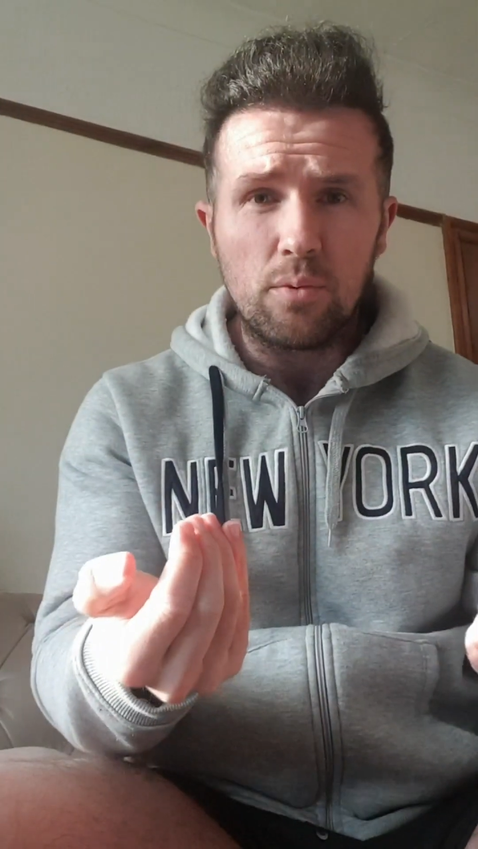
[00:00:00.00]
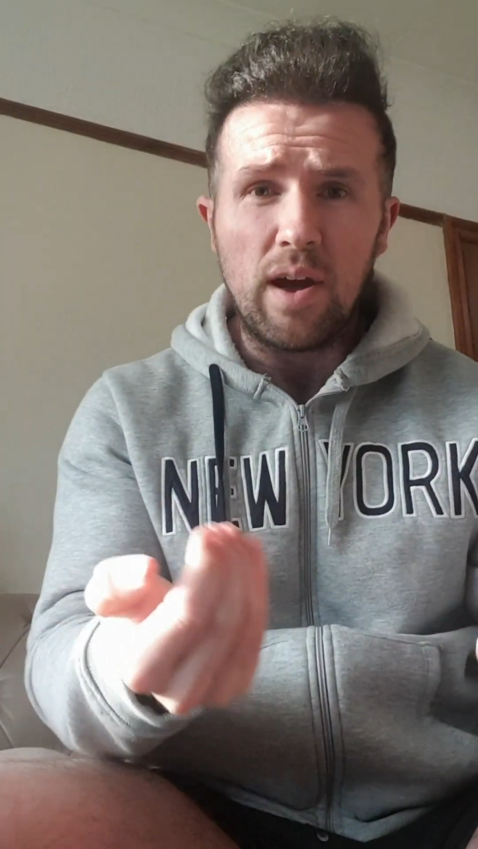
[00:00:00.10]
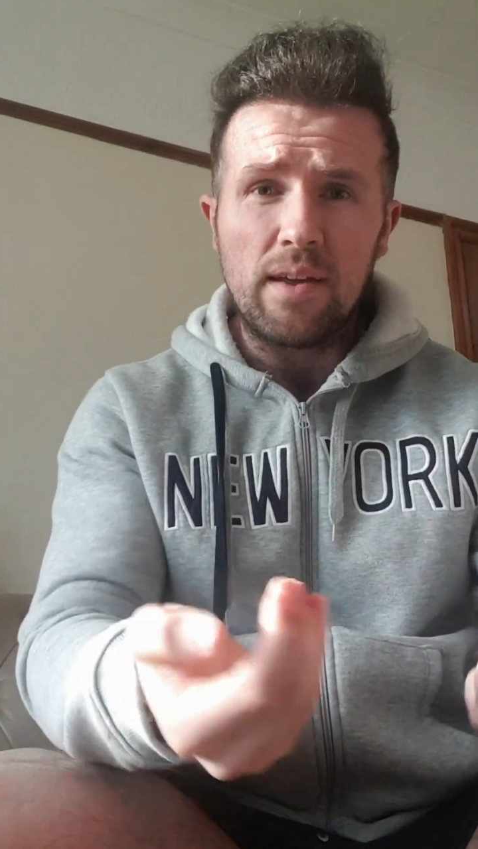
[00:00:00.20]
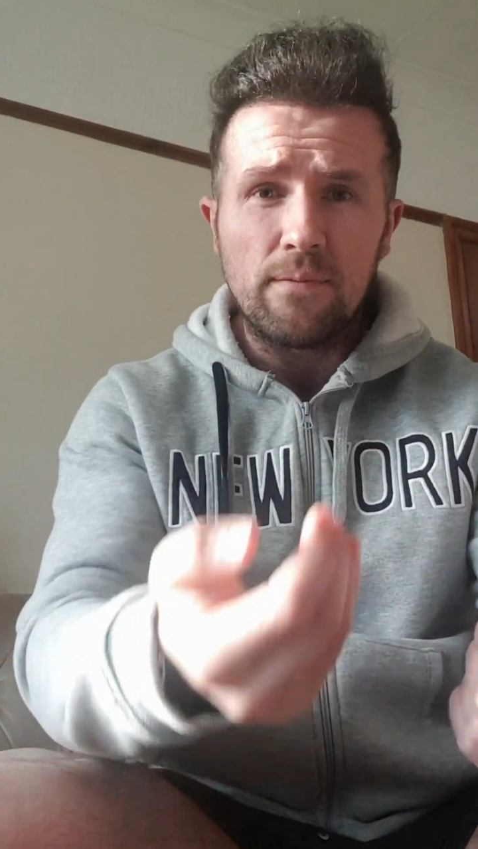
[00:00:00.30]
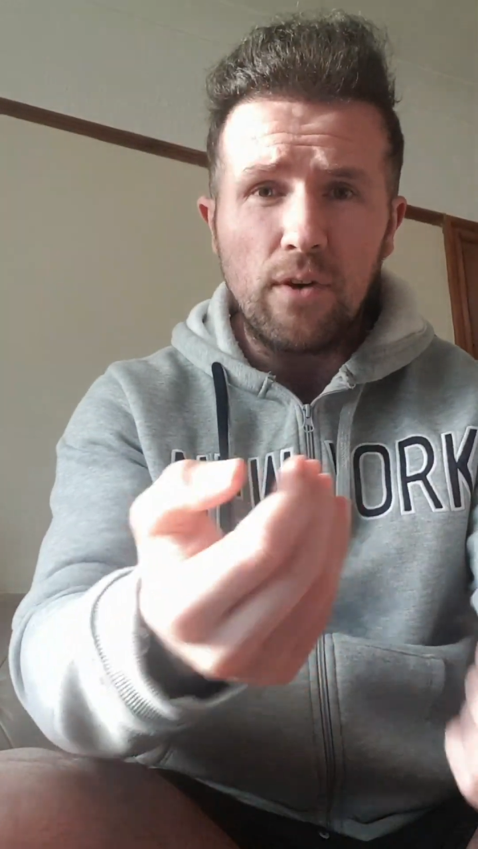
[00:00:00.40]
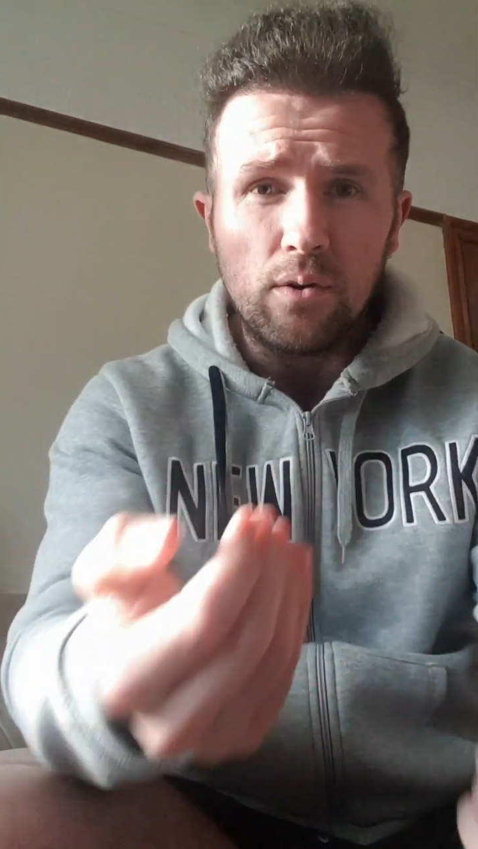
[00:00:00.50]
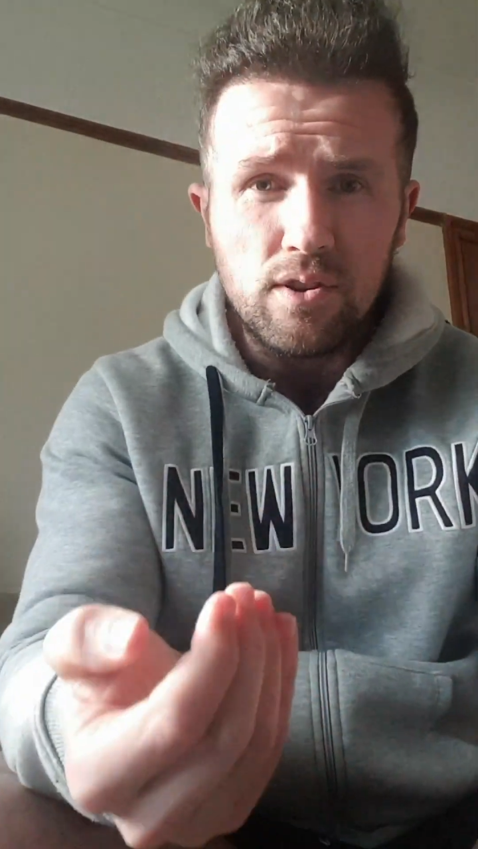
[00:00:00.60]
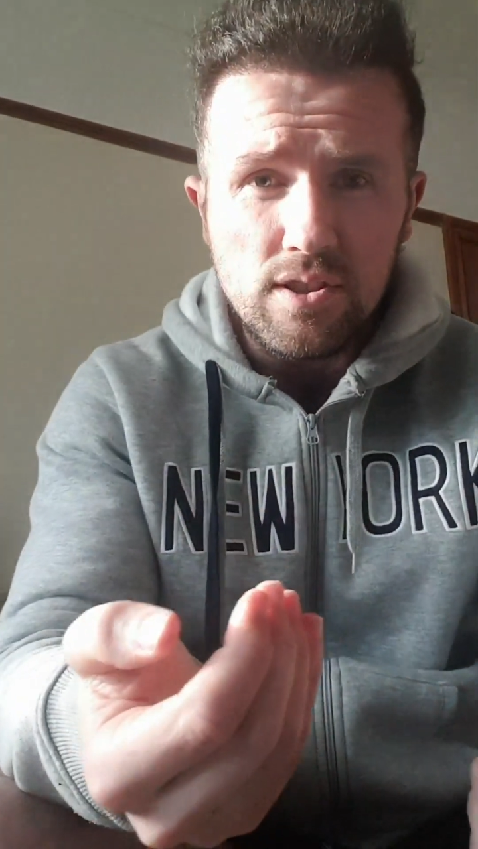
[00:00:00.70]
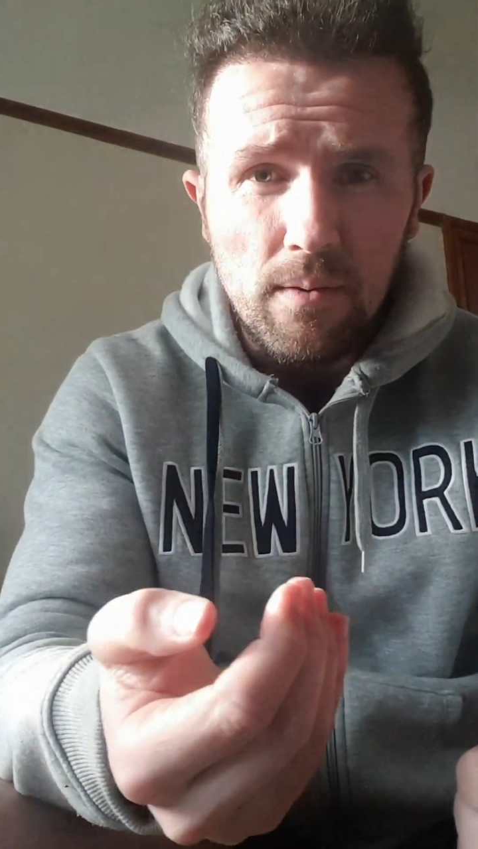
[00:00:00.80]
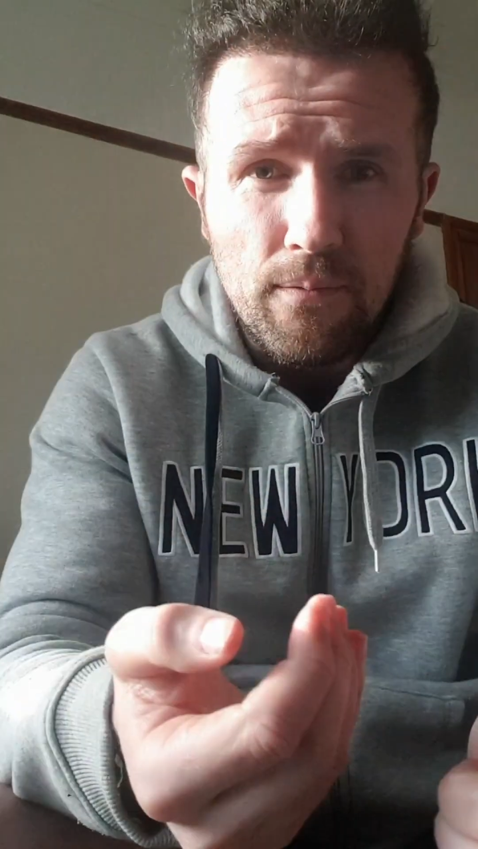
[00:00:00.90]
weight and
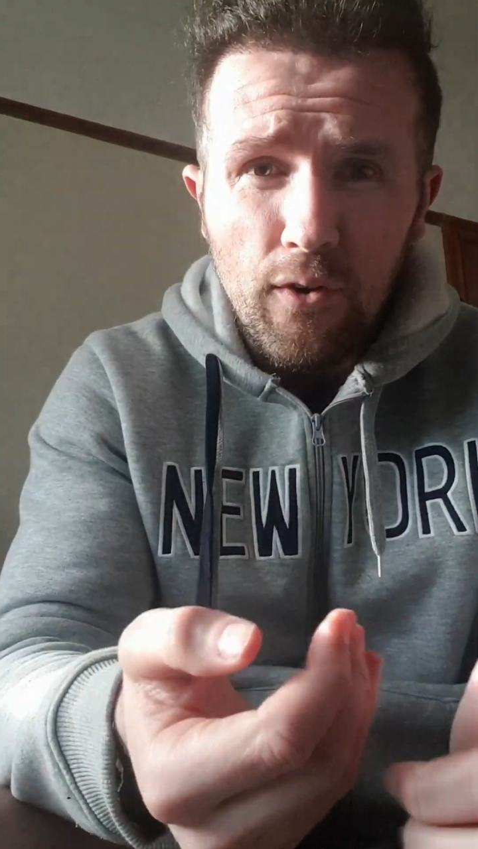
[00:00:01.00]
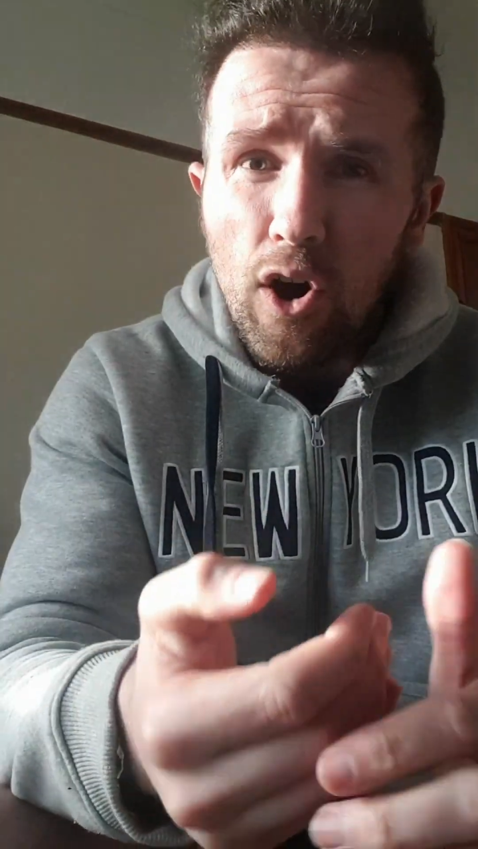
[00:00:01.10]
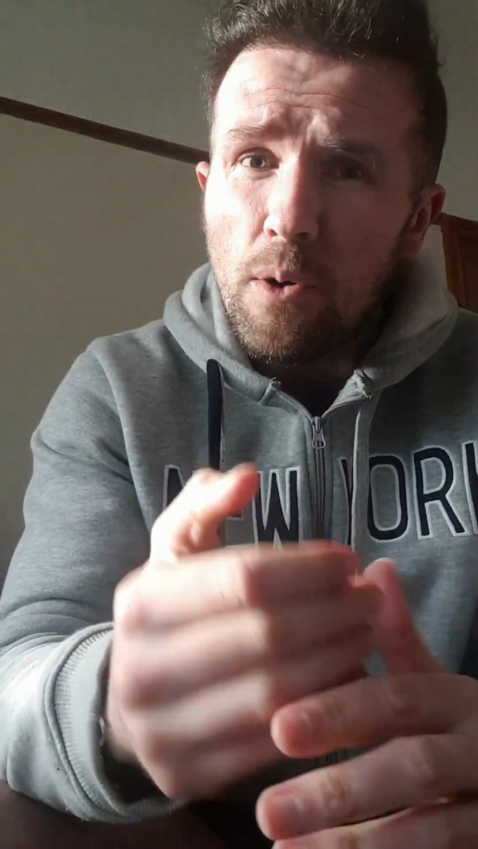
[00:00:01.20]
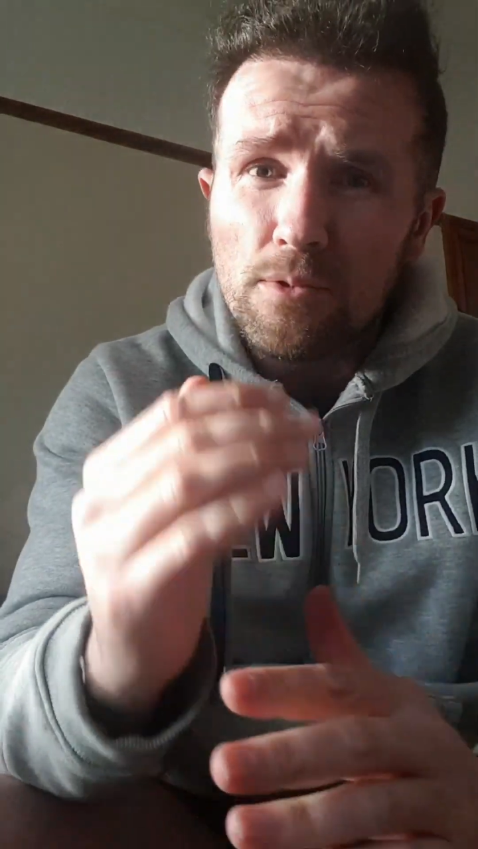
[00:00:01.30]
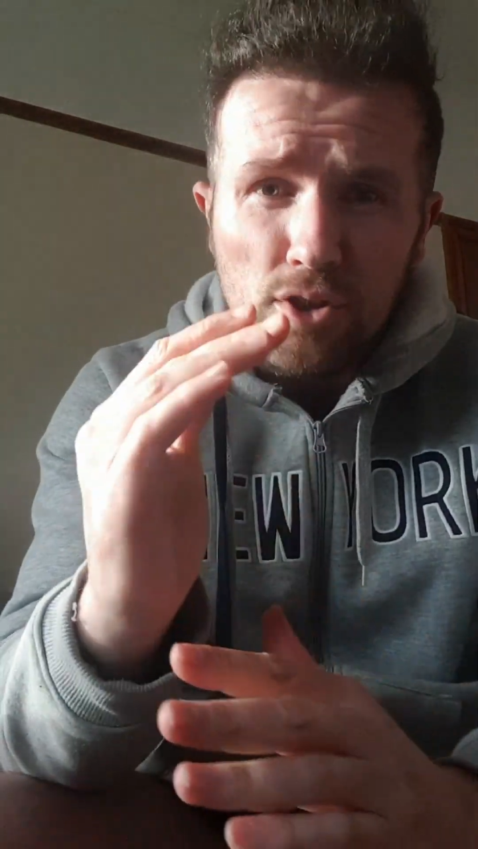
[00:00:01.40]
focus on form.